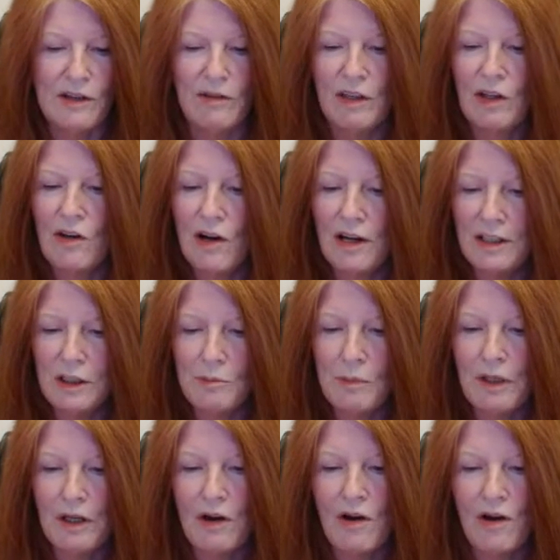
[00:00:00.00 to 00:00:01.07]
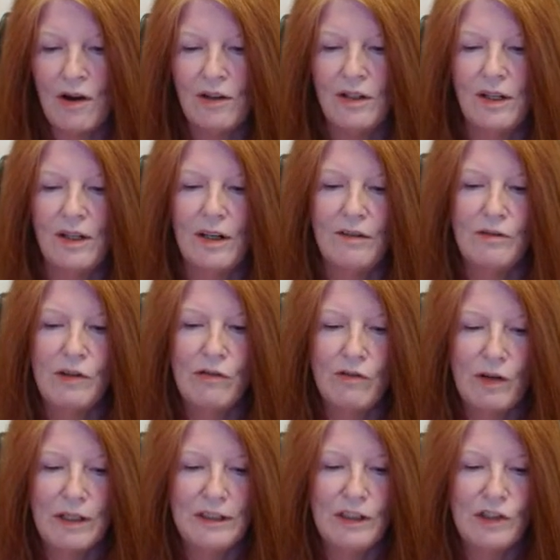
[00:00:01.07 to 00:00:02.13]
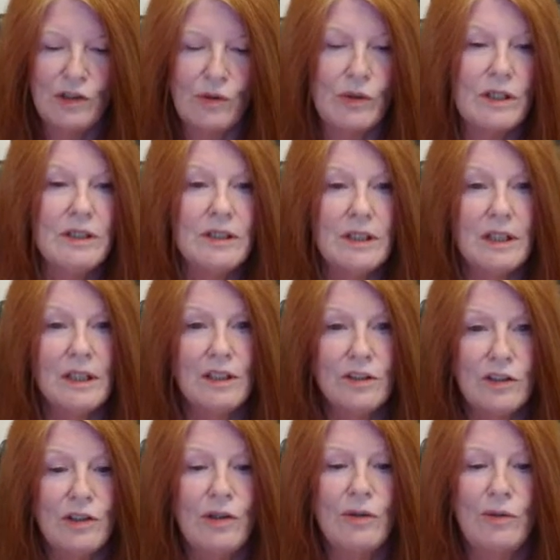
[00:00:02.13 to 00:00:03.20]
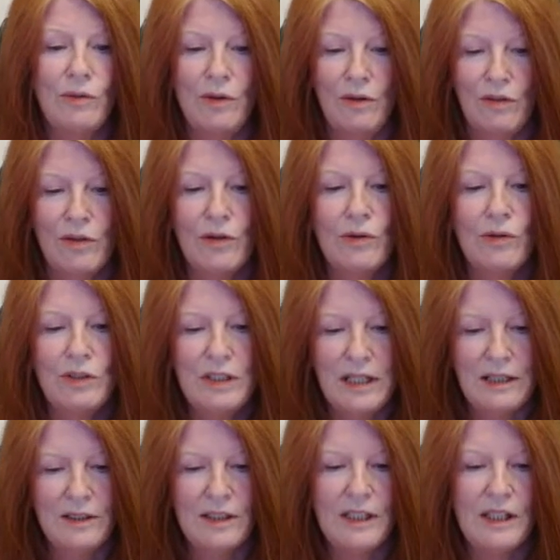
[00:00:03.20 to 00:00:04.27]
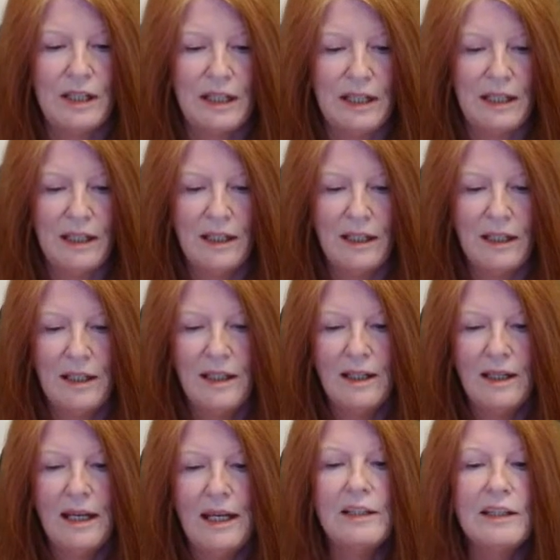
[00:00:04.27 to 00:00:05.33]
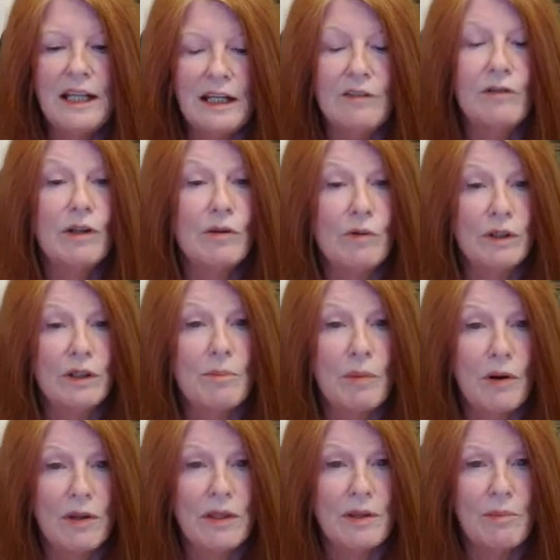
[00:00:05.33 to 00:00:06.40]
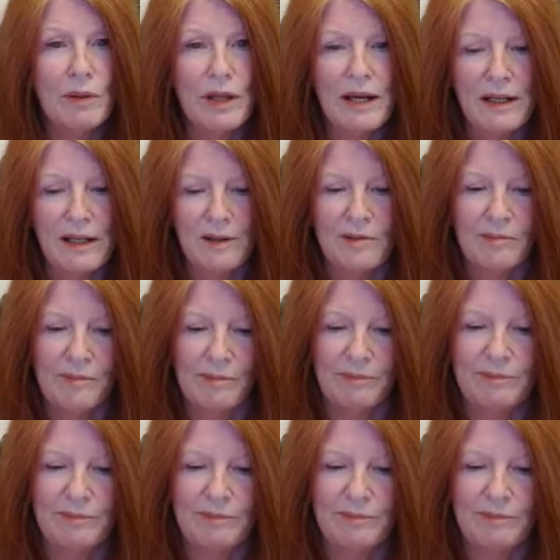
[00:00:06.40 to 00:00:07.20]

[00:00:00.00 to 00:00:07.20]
of the cosmic heart of divine source into third density and everyone upon the planet.